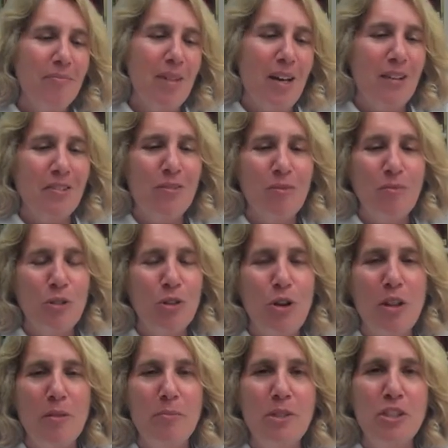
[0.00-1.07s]
I wouldn't
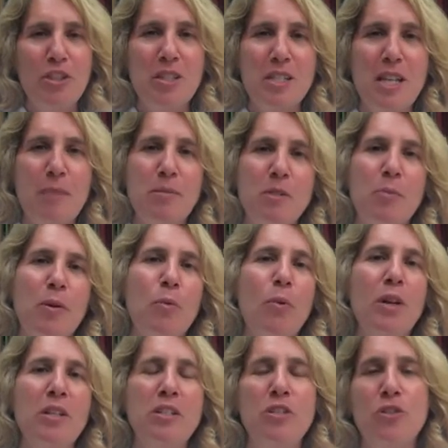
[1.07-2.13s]
call them mission statements, but
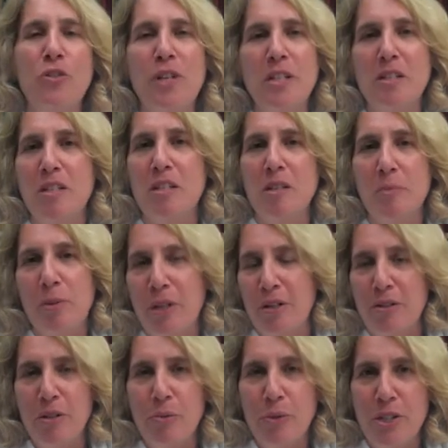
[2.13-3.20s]
one is
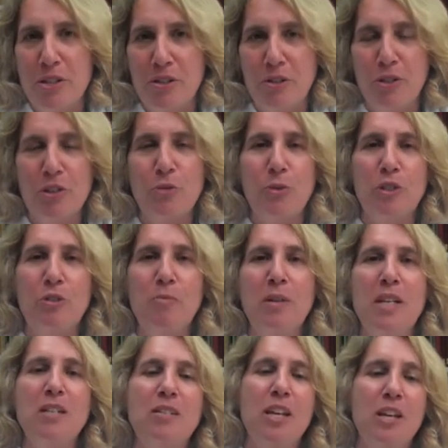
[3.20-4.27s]
transdisciplinary research, which
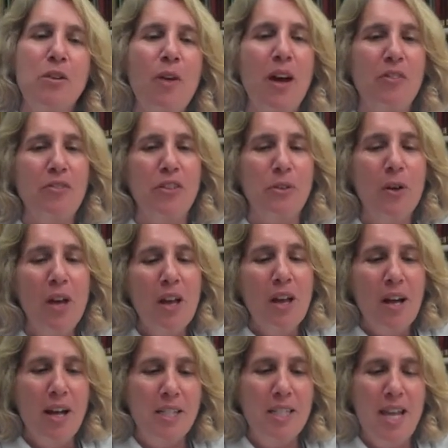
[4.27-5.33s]
means that you have to
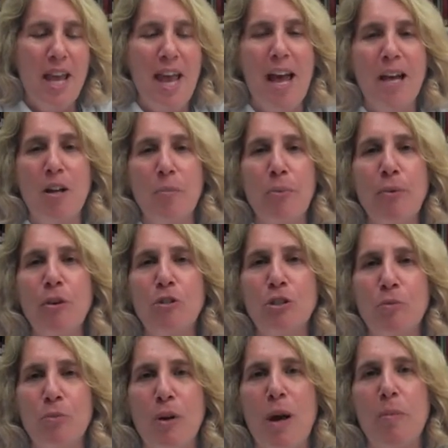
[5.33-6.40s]
approach
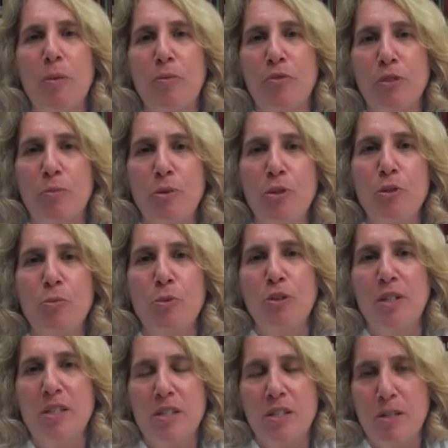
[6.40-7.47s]
a problem from
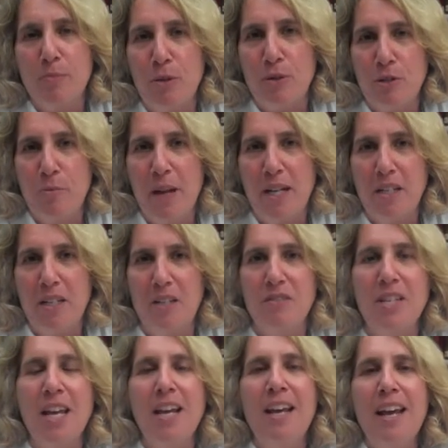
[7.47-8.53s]
numerous
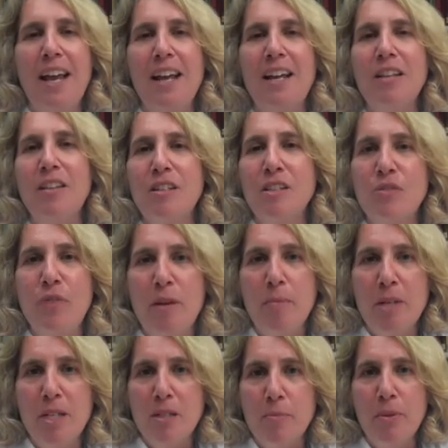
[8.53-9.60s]
perspectives. And this
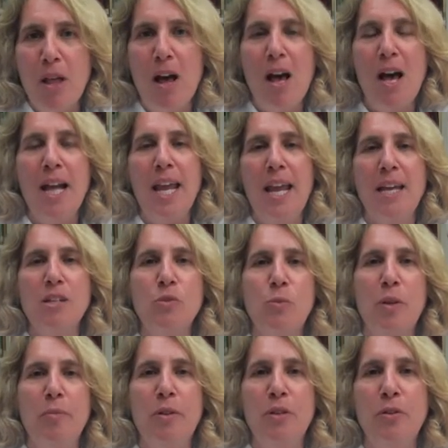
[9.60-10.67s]
feminist blog has
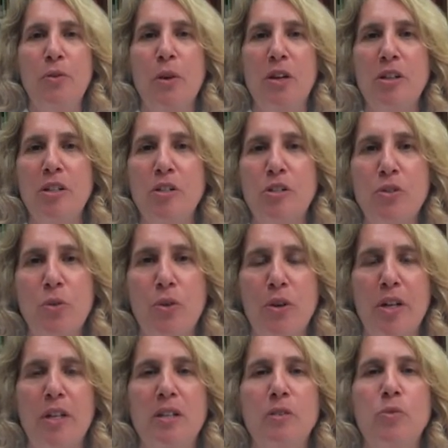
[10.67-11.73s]
women who are
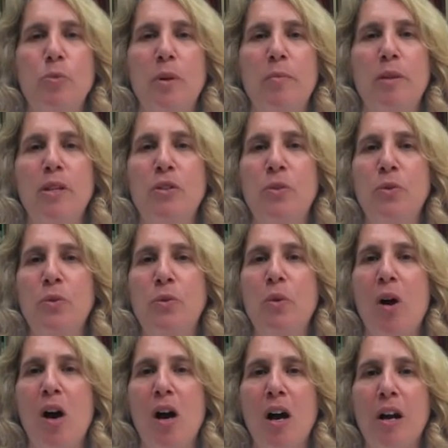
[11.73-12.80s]
historians, women who
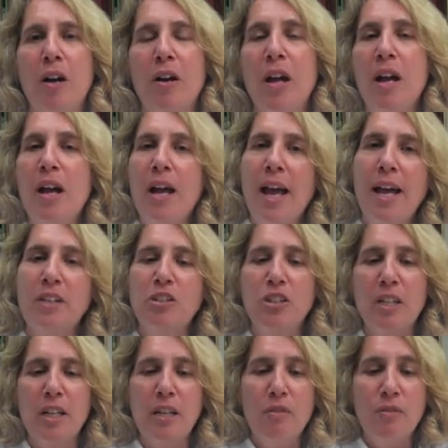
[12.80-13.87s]
are
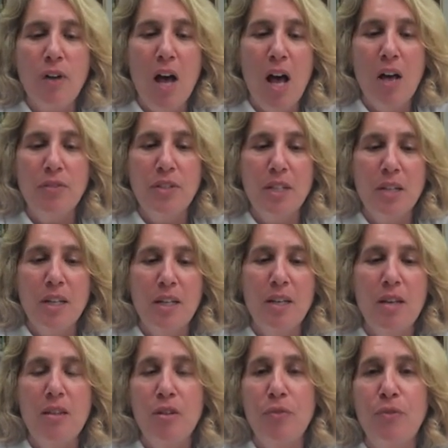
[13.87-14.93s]
actually involved
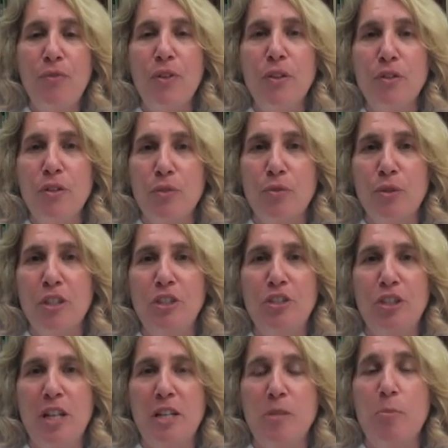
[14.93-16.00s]
in the field of
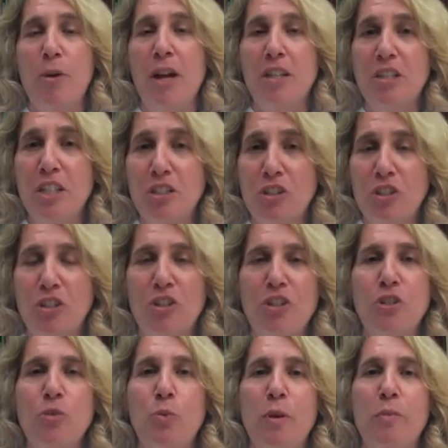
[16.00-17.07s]
religion as
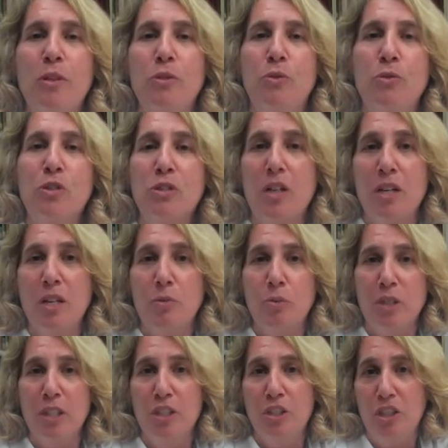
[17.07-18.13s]
practitioners, women who study
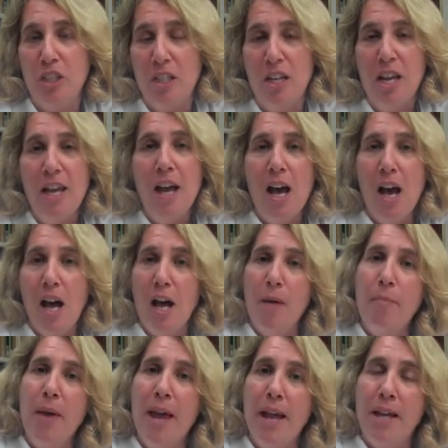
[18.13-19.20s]
religion
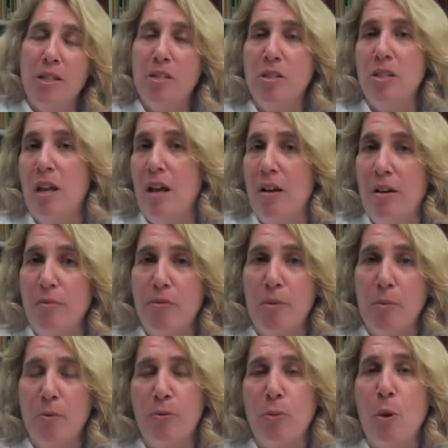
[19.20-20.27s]

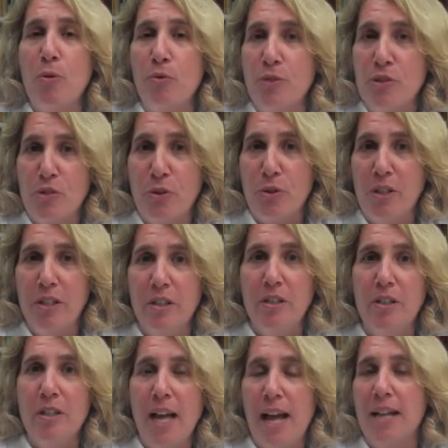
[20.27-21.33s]
from a
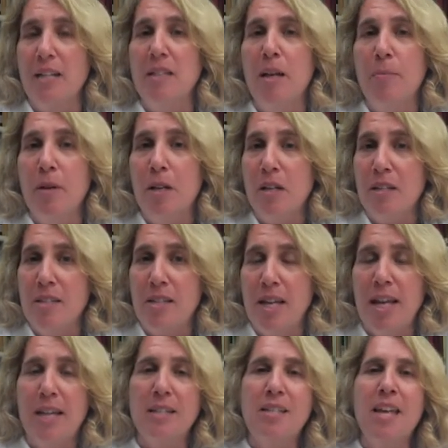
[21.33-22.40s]
professorial academic
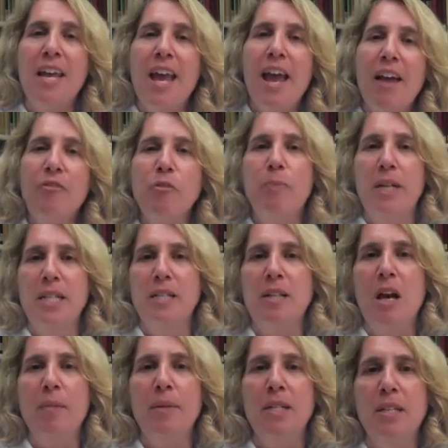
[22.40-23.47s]
stance. Everybody's
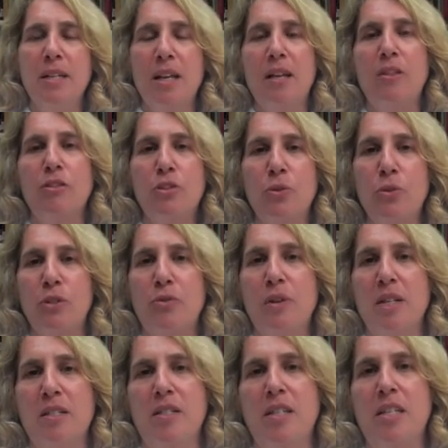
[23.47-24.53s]
coming together to
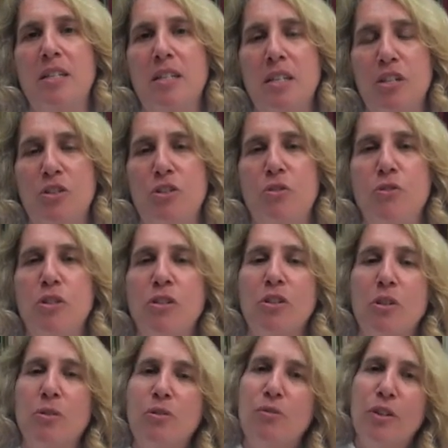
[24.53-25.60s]
address these issues, and
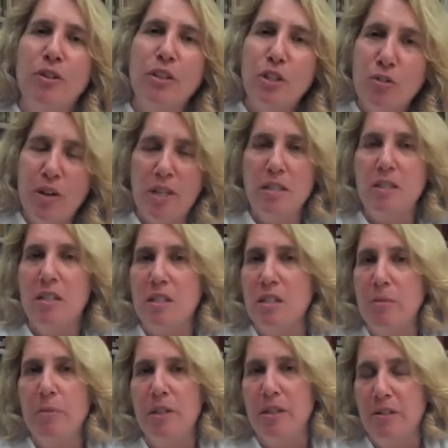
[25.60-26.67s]
so it's very
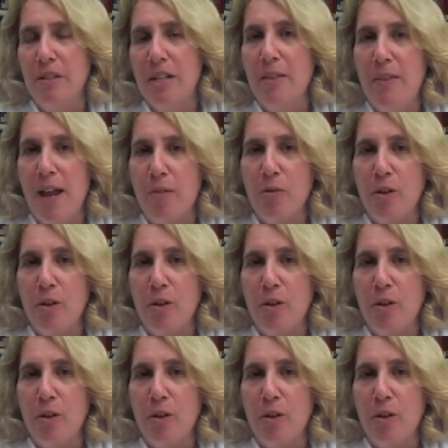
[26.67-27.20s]
transdisciplinary in that